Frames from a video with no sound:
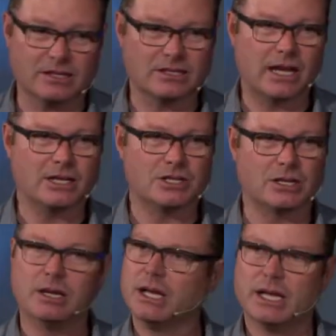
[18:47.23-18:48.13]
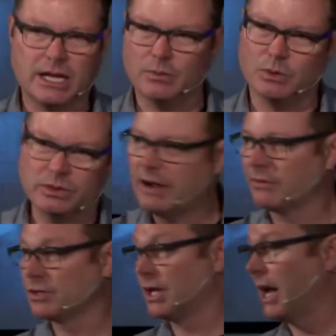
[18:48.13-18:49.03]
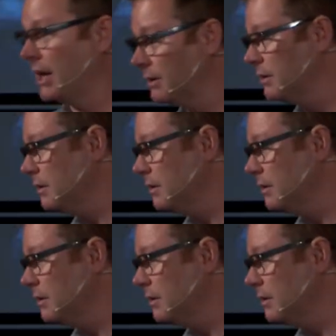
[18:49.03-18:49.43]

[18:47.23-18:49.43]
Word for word: this nation, it will never stand